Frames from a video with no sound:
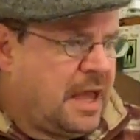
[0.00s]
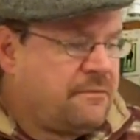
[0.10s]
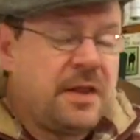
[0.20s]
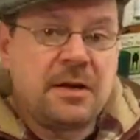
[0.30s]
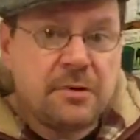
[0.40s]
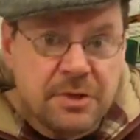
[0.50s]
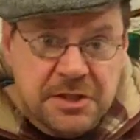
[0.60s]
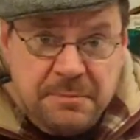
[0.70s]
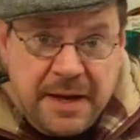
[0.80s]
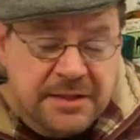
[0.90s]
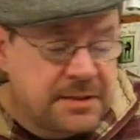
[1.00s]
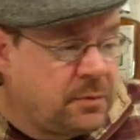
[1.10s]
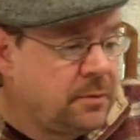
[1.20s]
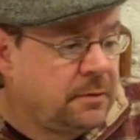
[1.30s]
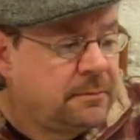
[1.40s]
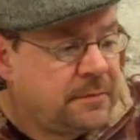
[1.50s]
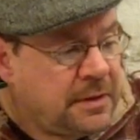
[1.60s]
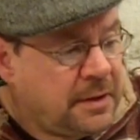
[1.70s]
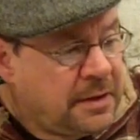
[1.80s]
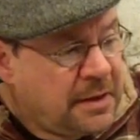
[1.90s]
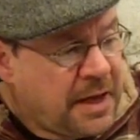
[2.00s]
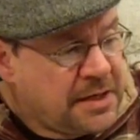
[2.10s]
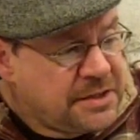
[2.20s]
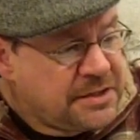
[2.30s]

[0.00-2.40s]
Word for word: A very respectable and